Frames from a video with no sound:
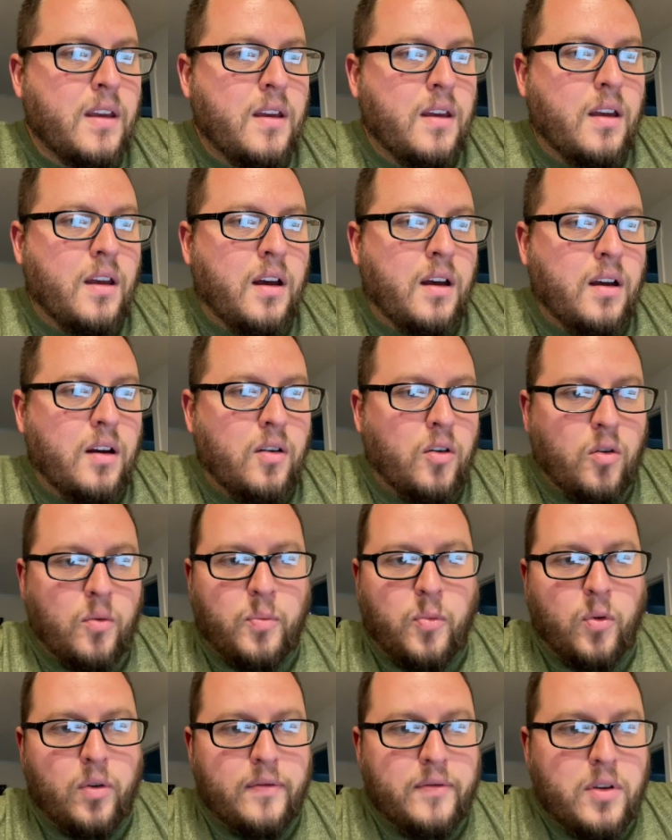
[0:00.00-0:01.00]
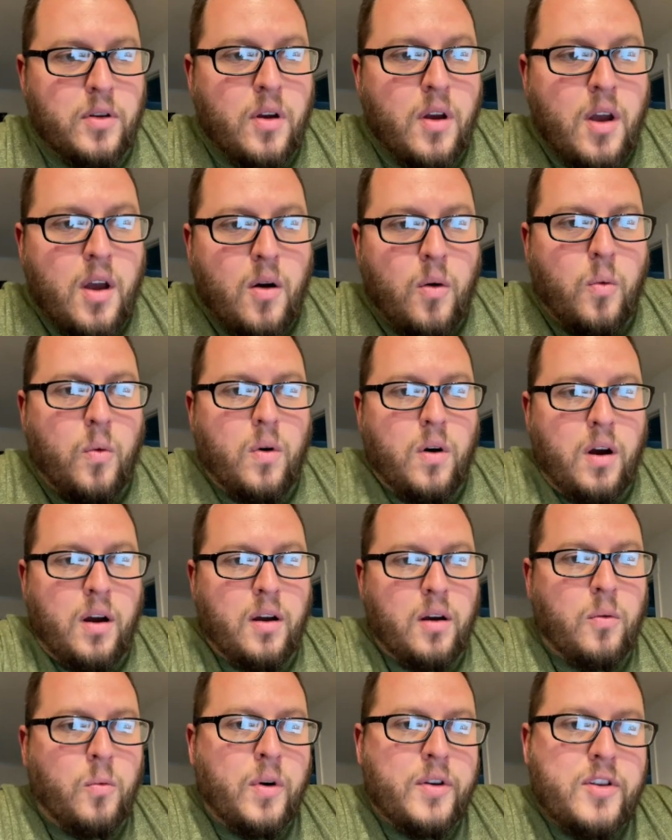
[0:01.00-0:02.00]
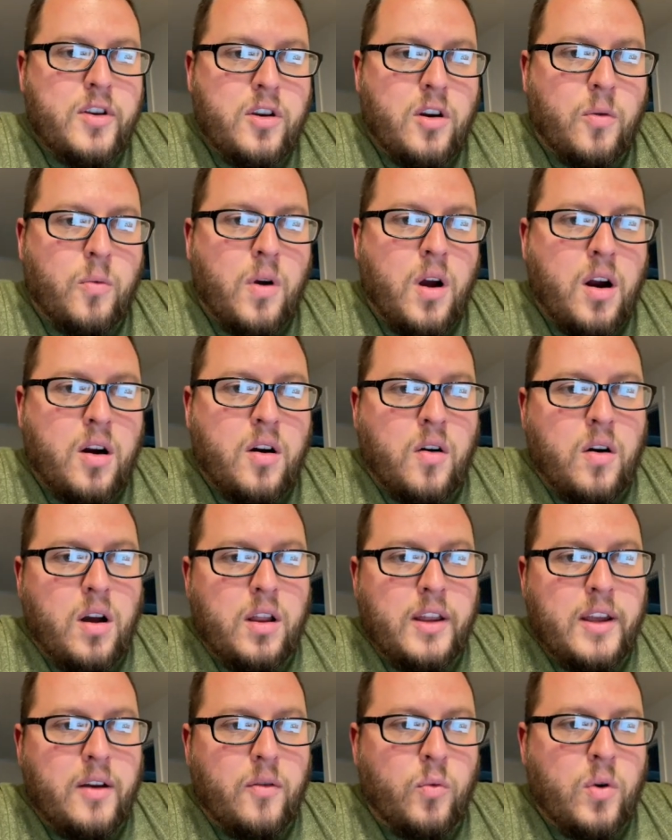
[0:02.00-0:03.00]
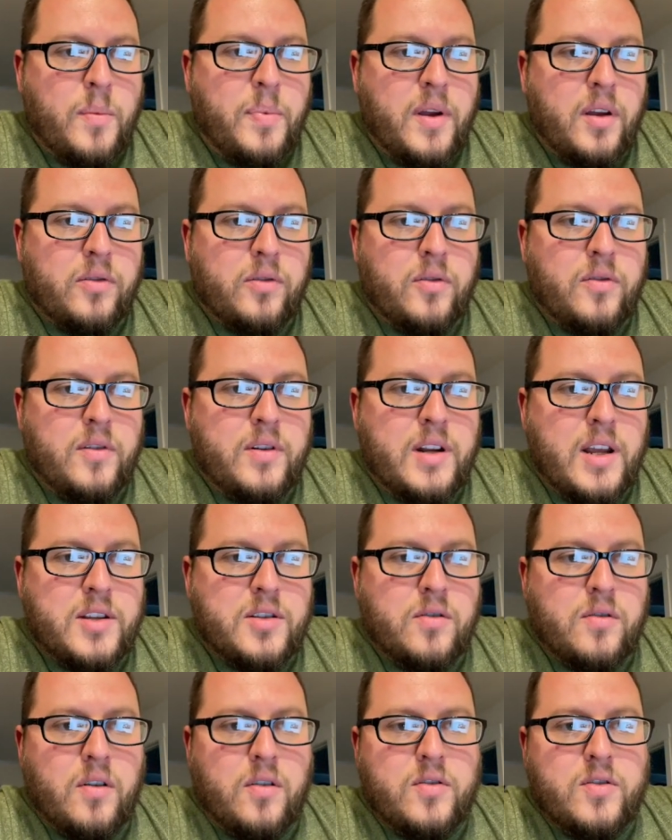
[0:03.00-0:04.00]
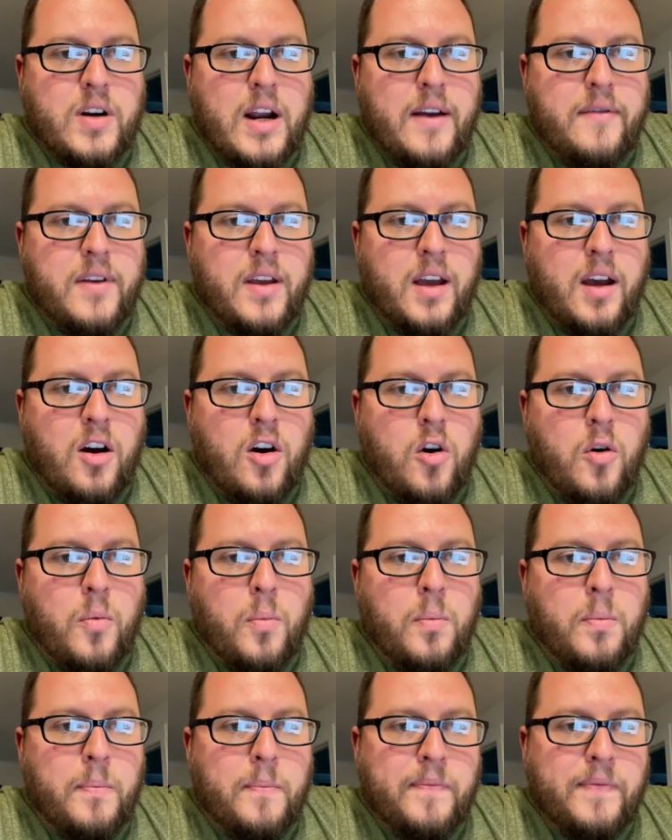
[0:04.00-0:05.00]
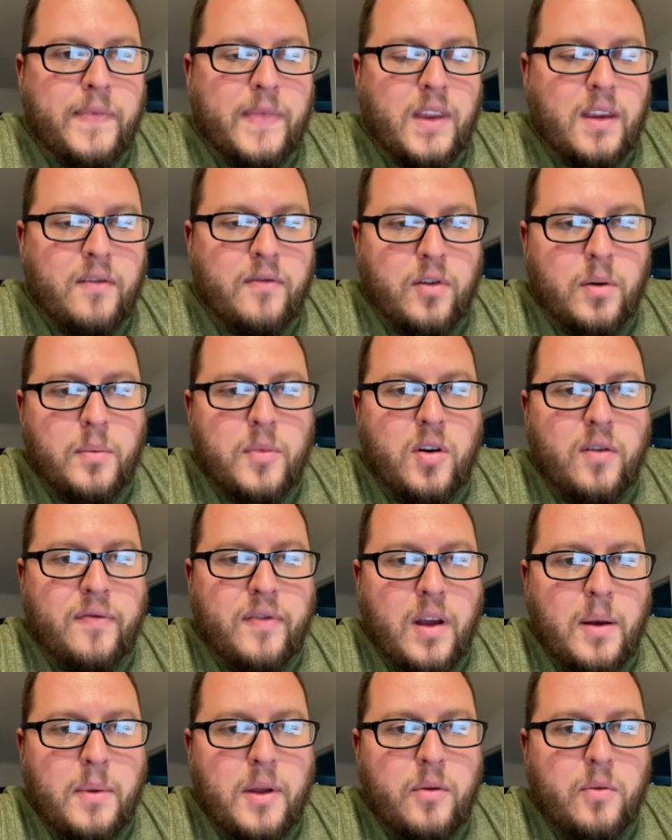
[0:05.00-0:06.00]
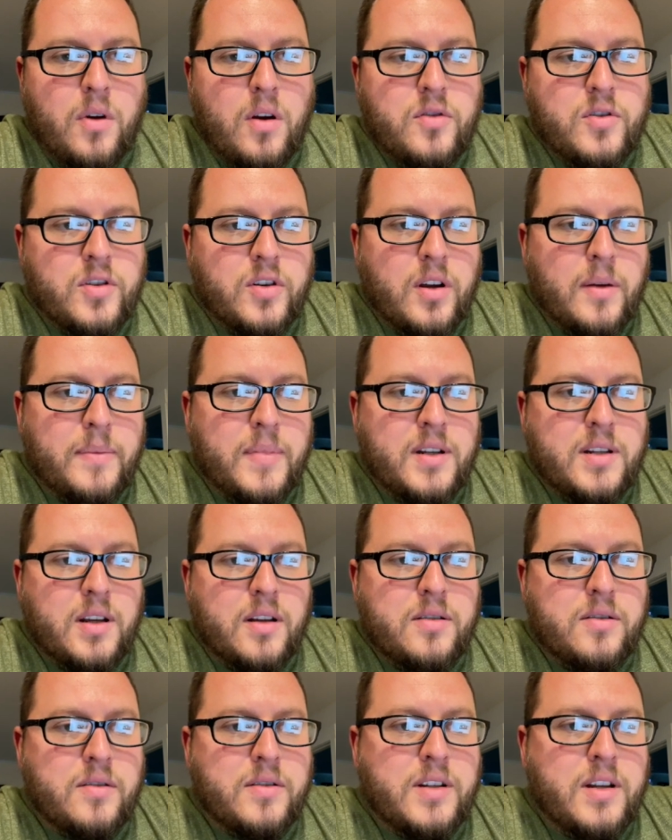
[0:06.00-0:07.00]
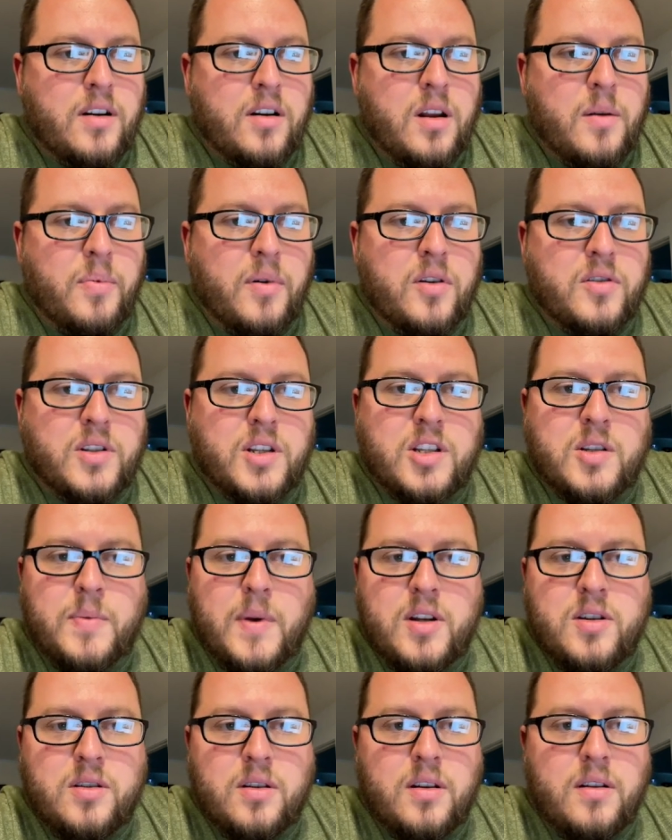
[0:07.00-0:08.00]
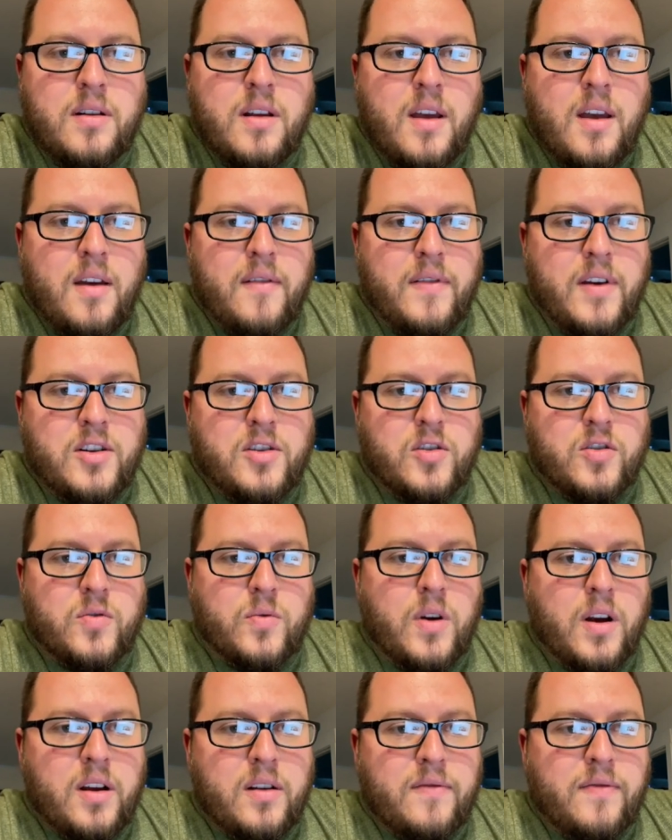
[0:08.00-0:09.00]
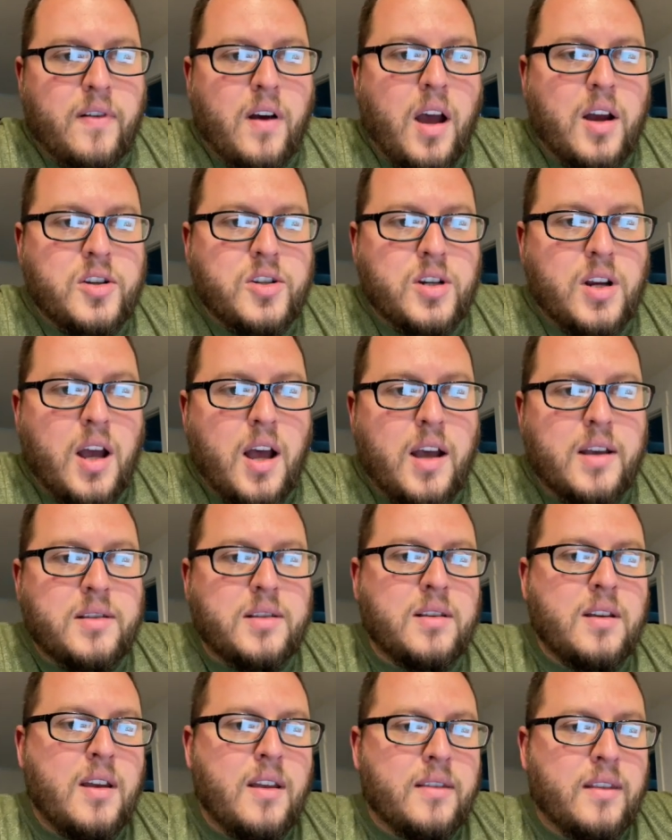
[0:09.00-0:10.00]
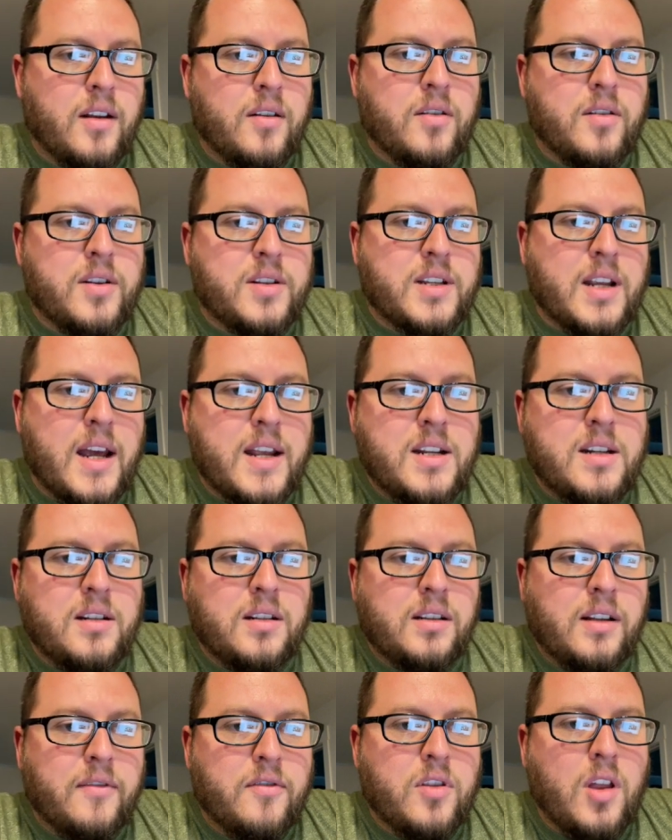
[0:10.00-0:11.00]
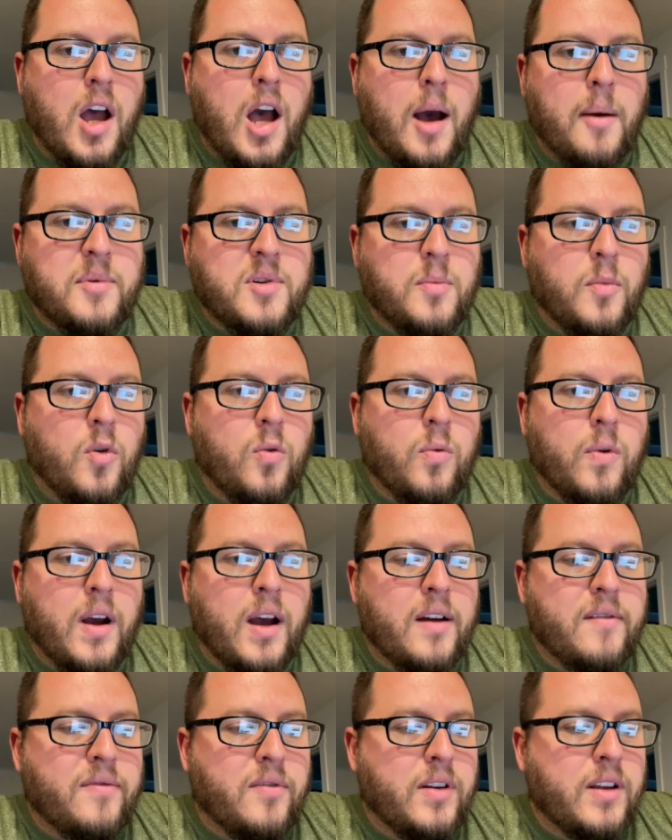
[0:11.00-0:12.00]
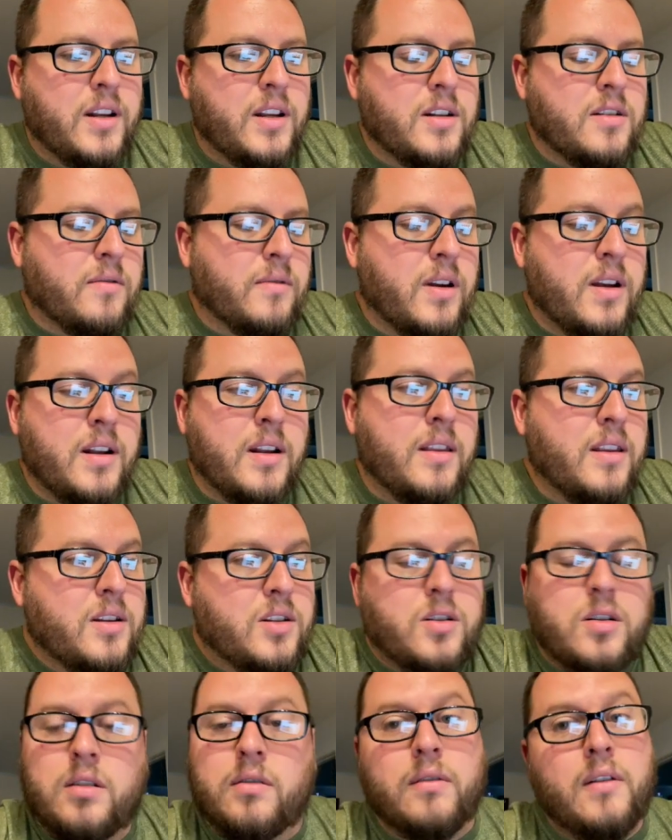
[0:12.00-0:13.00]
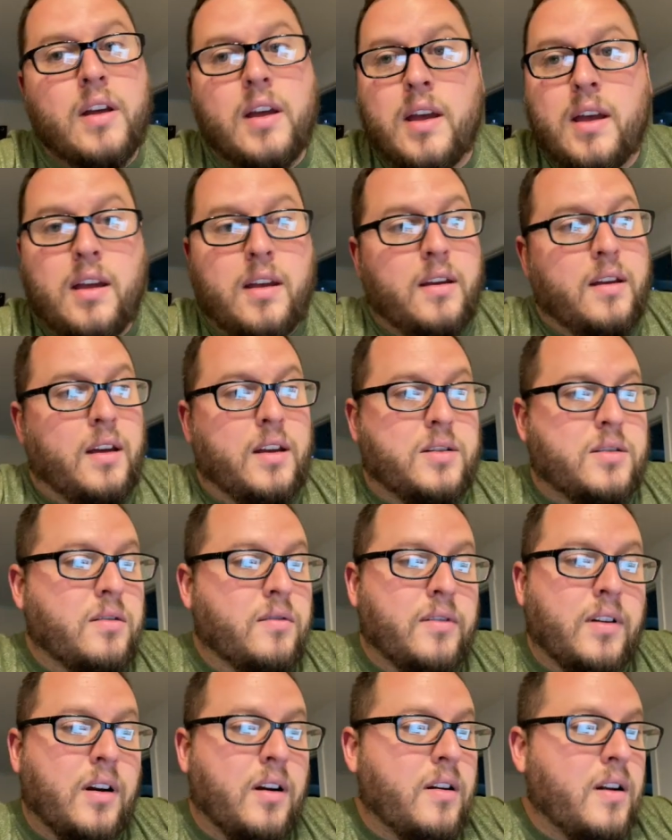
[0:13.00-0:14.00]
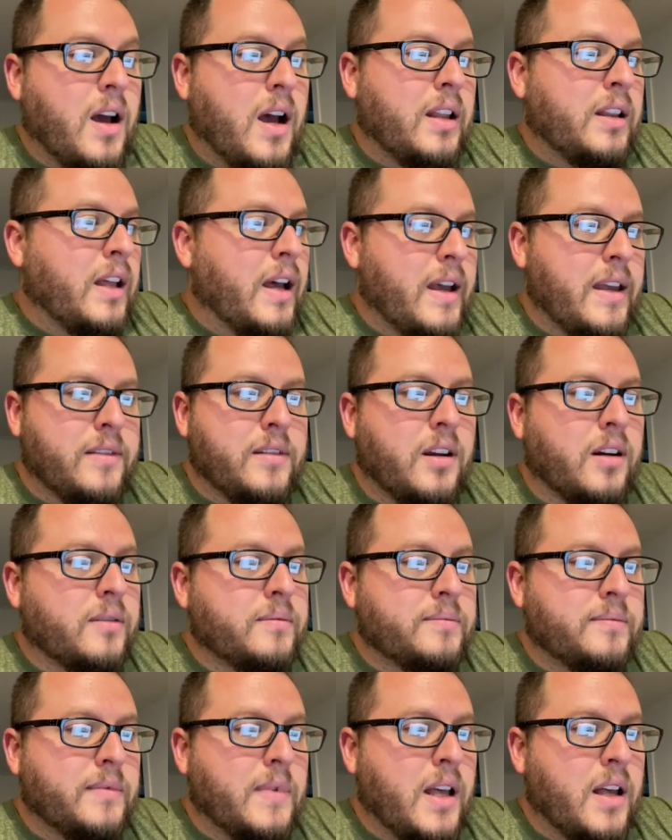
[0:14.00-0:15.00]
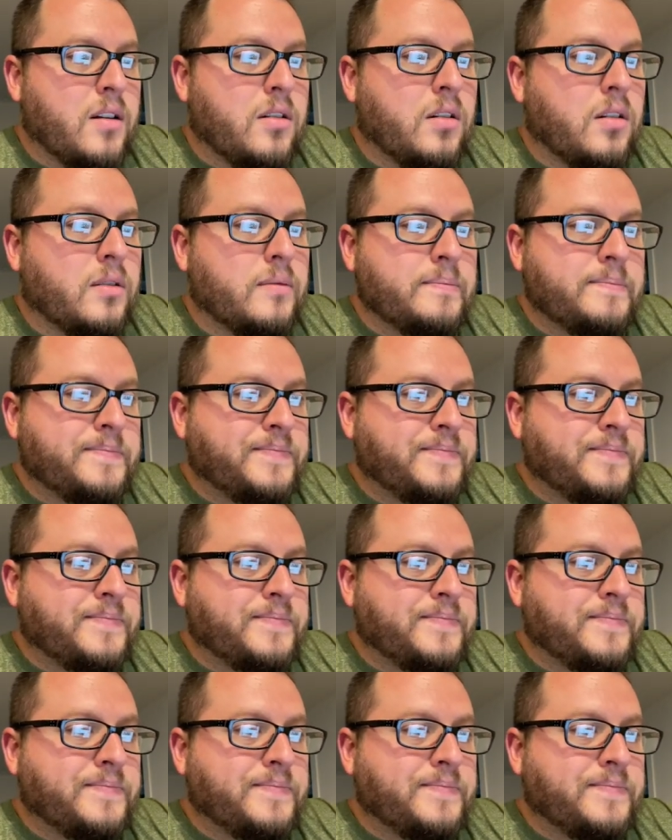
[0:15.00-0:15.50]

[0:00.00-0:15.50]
or point of view. Whether you're rock crawling, ripping through the desert, or driving home from your family road trip, the Tundra TRD Pro suspension features rugged Fox shocks that are designed to deliver the optimal ride for any terrain. And it's true. It's true. They're not lying there at all.